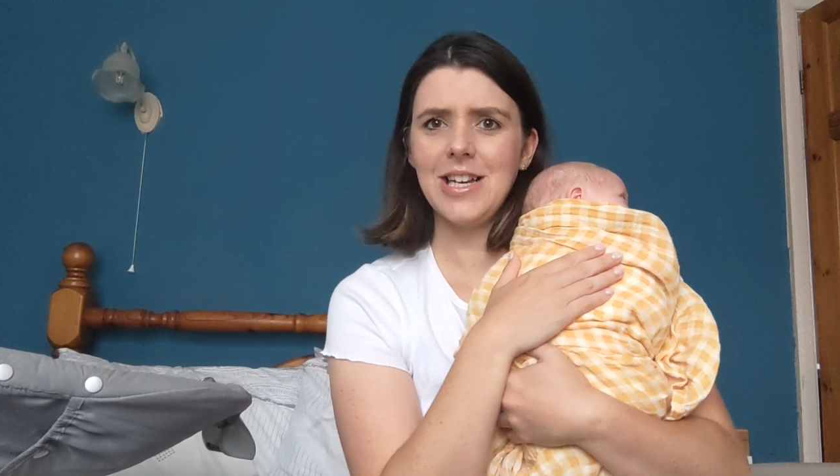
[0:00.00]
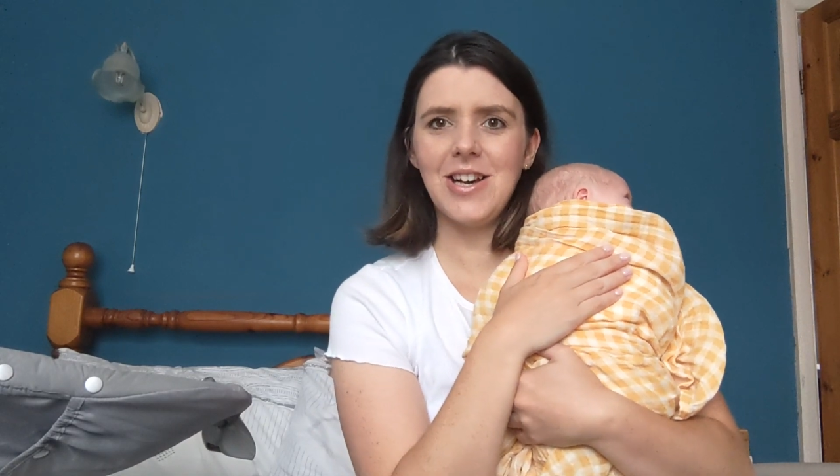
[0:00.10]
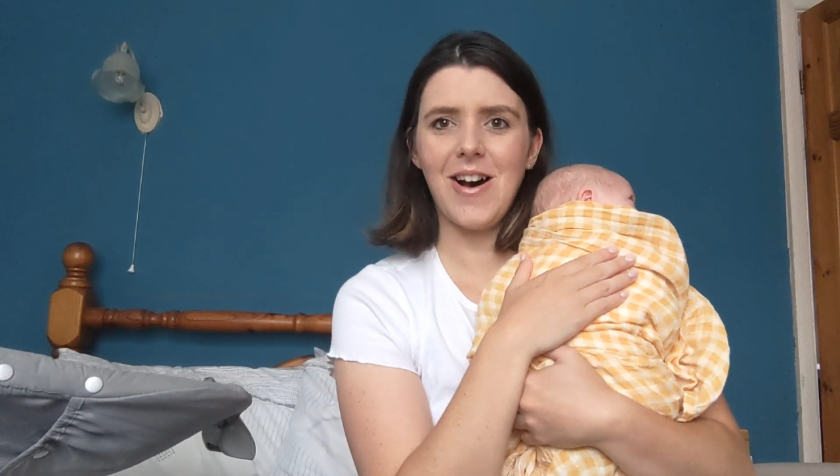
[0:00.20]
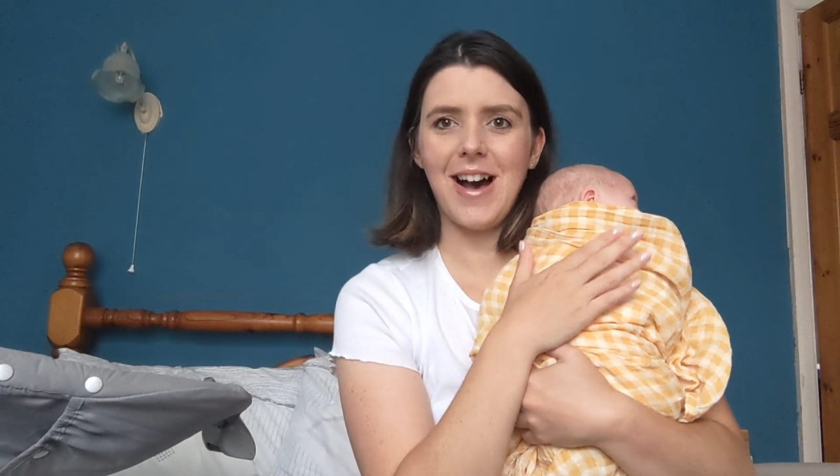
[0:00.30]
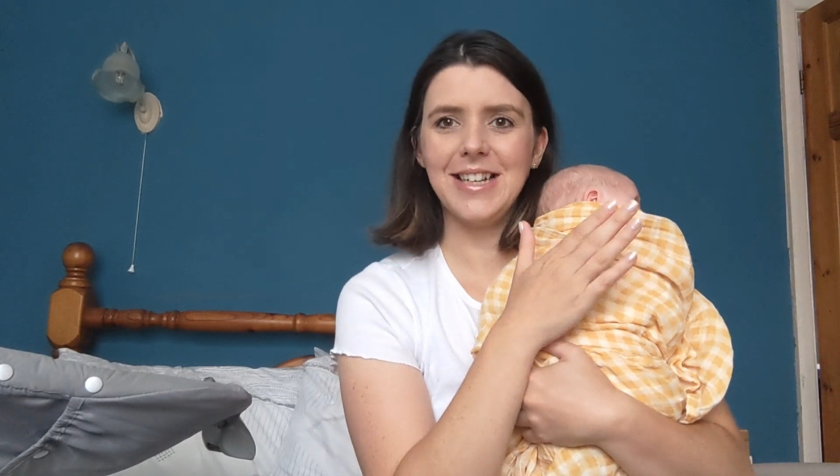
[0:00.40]

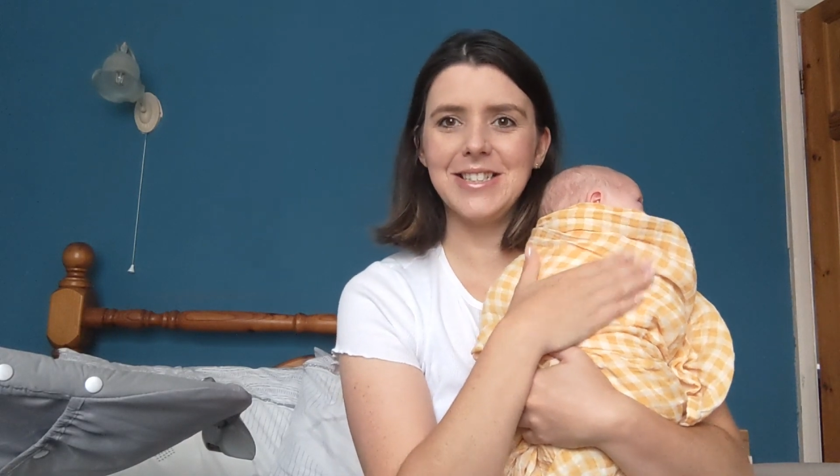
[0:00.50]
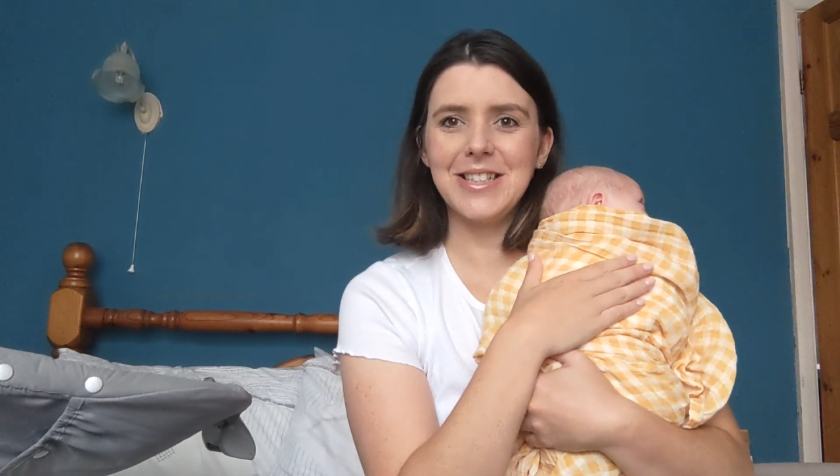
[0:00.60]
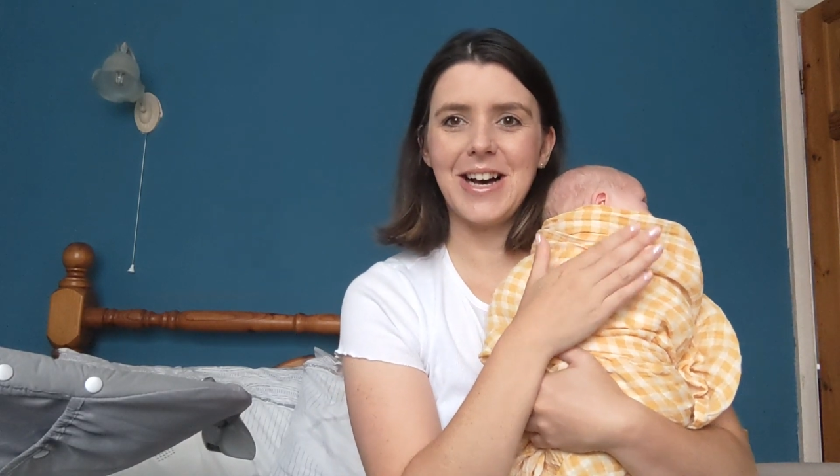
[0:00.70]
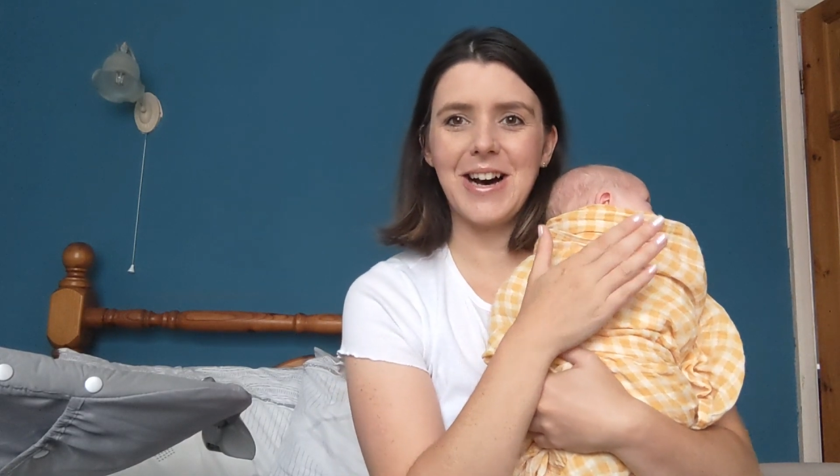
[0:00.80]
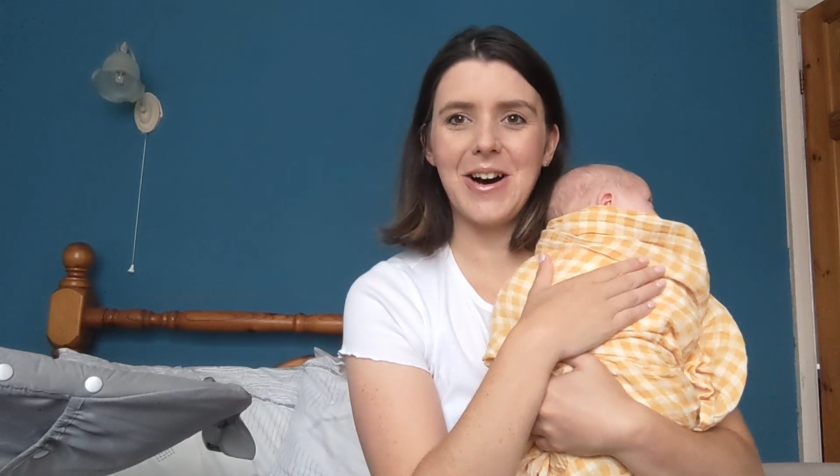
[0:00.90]
Her eyes
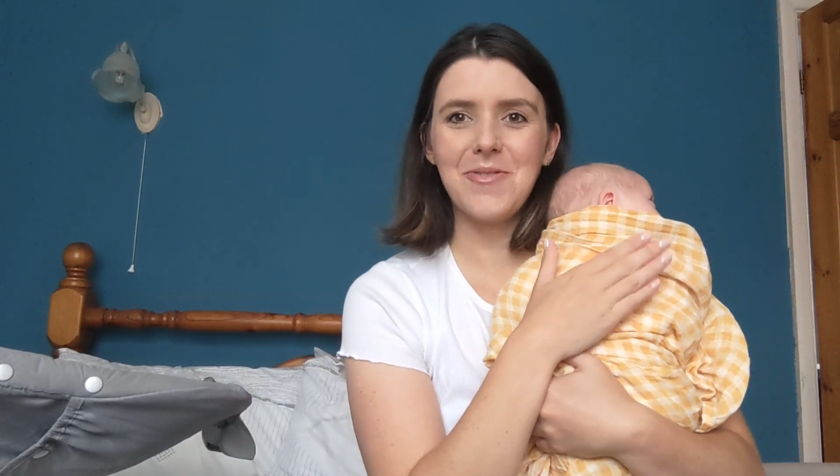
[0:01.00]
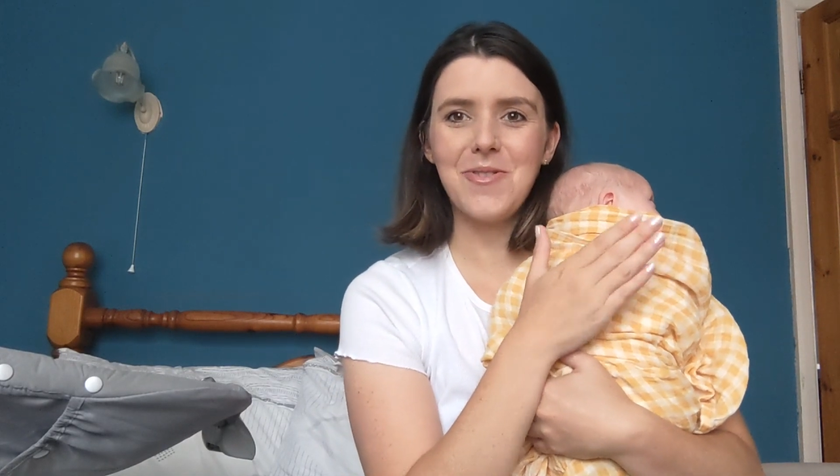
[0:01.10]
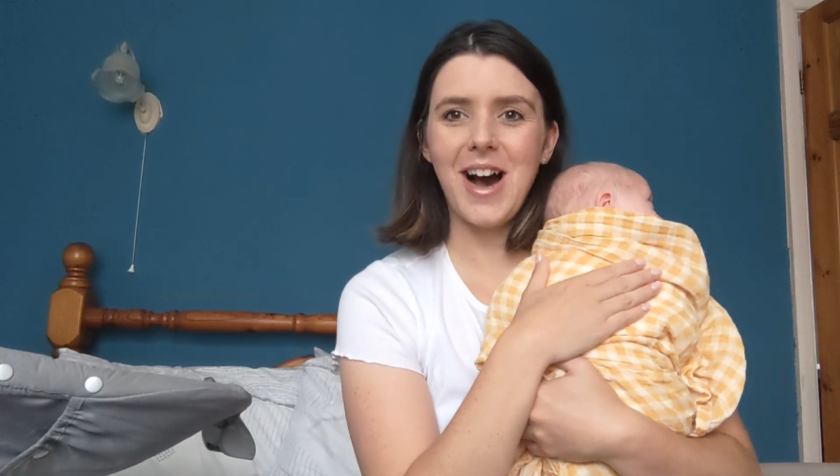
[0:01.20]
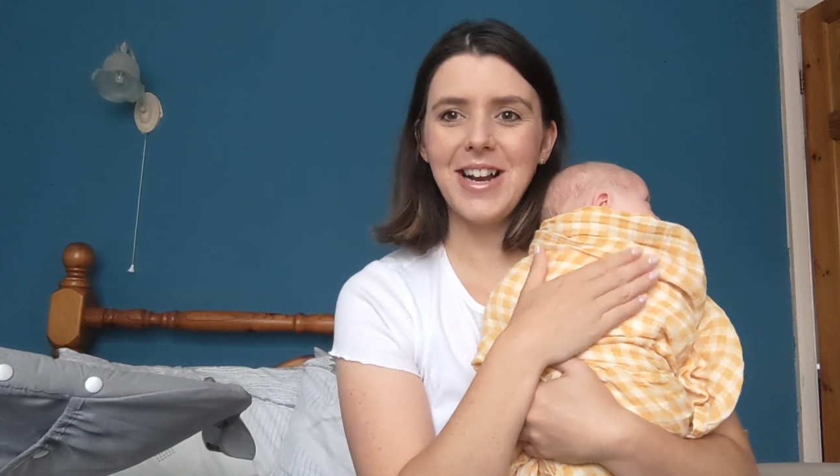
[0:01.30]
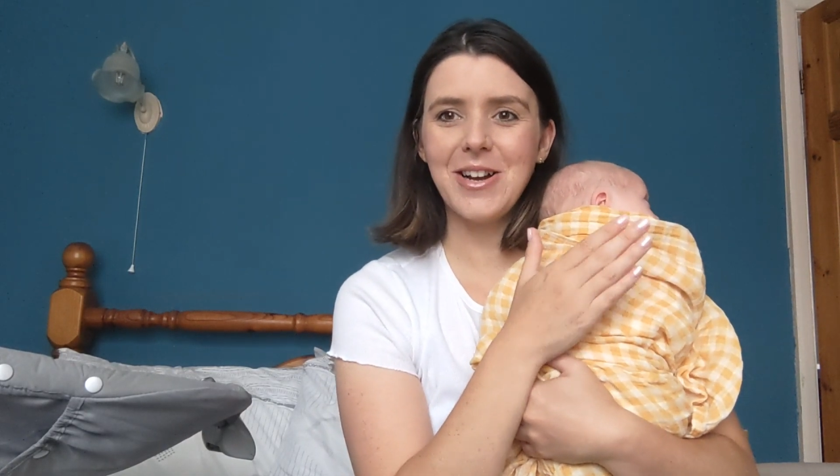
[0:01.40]
are
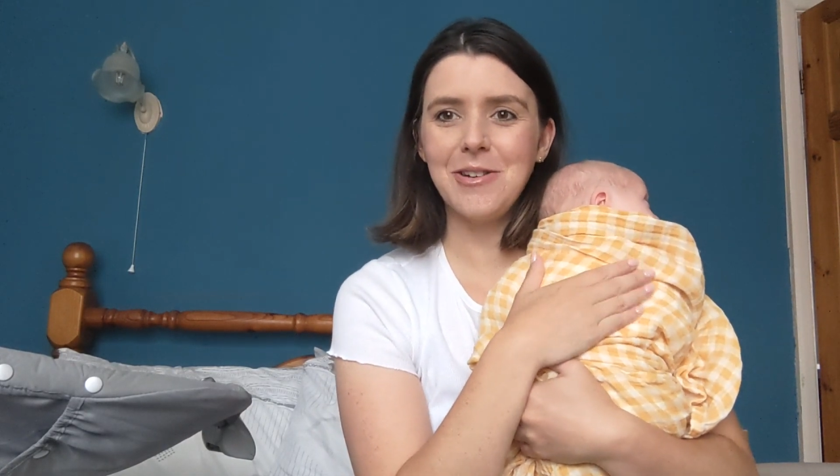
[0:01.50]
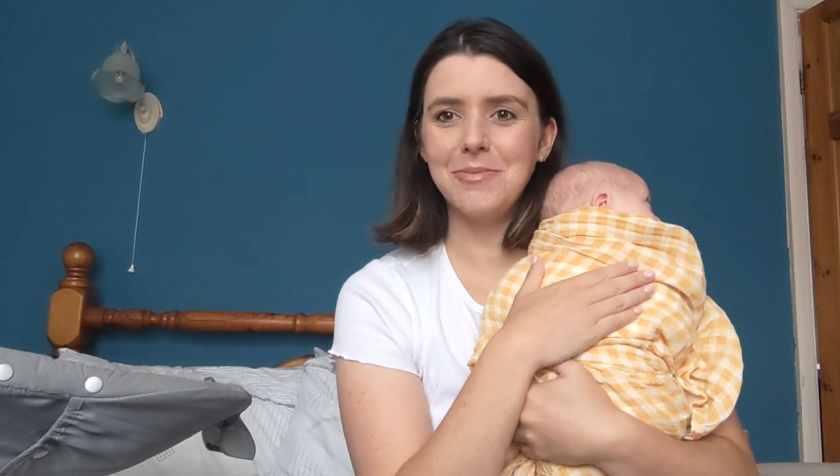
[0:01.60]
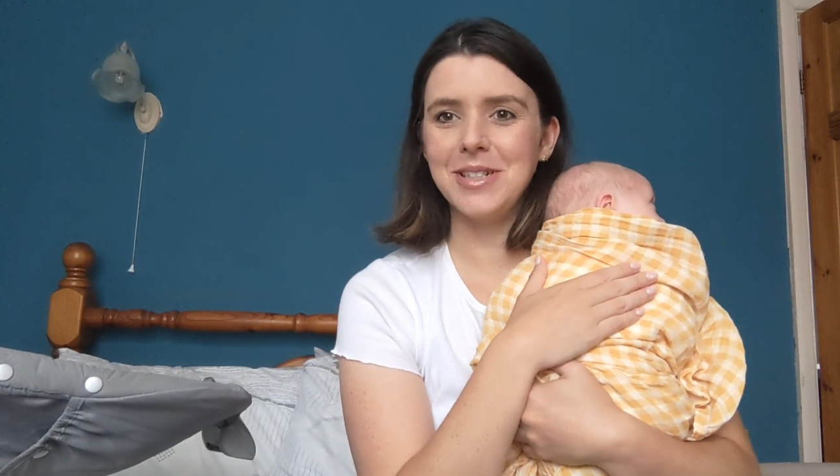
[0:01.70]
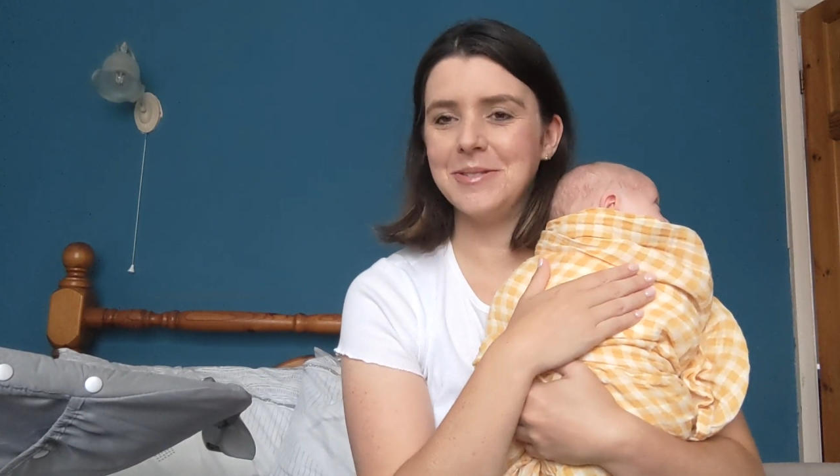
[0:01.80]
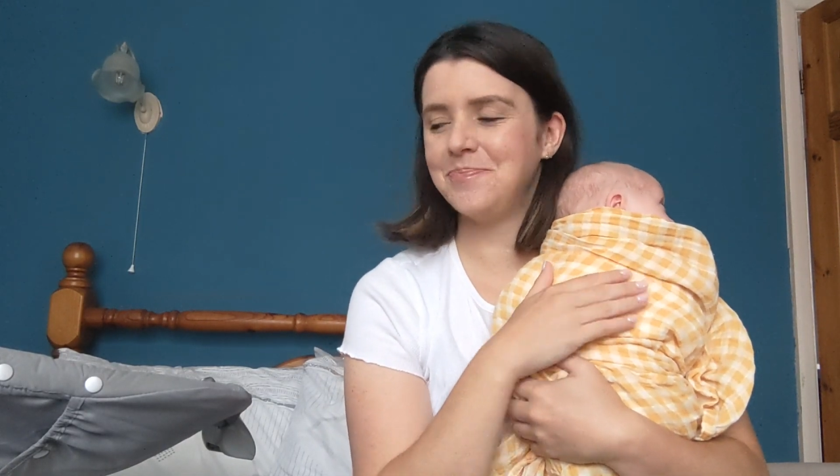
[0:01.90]
wide
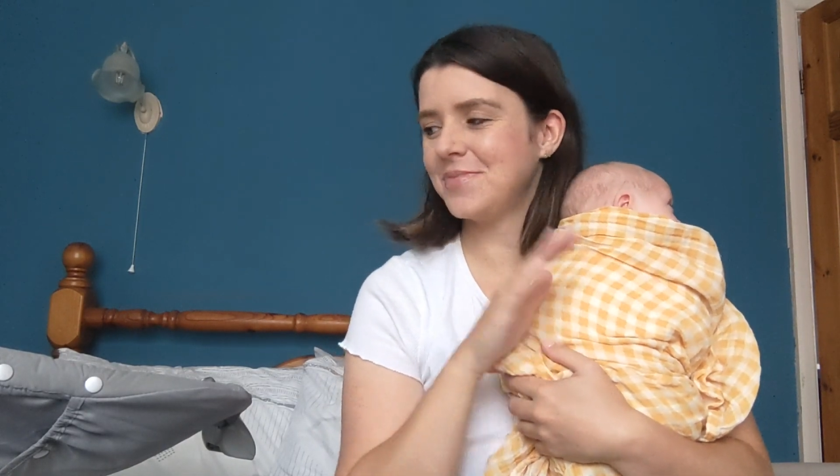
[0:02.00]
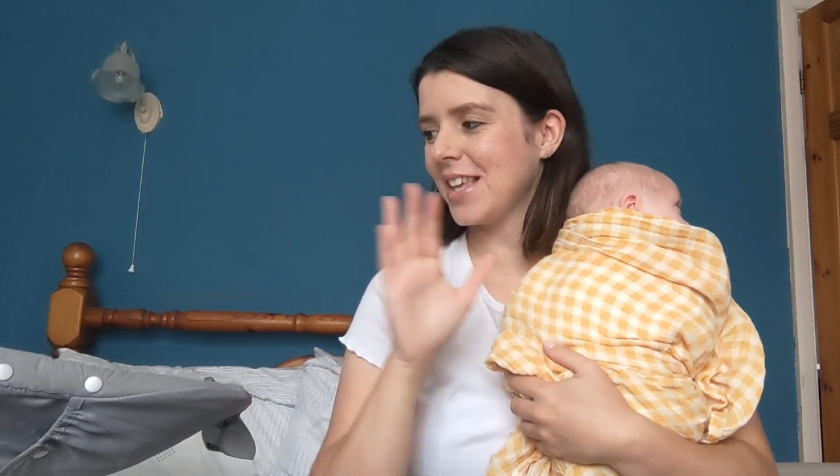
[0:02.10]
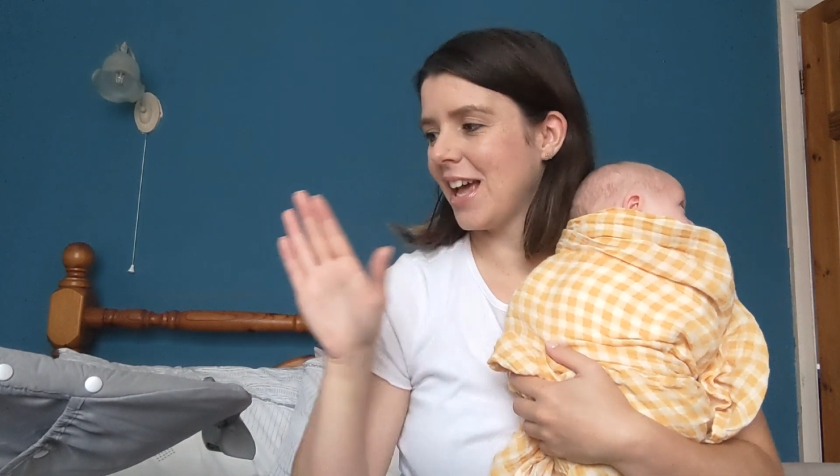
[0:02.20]
open.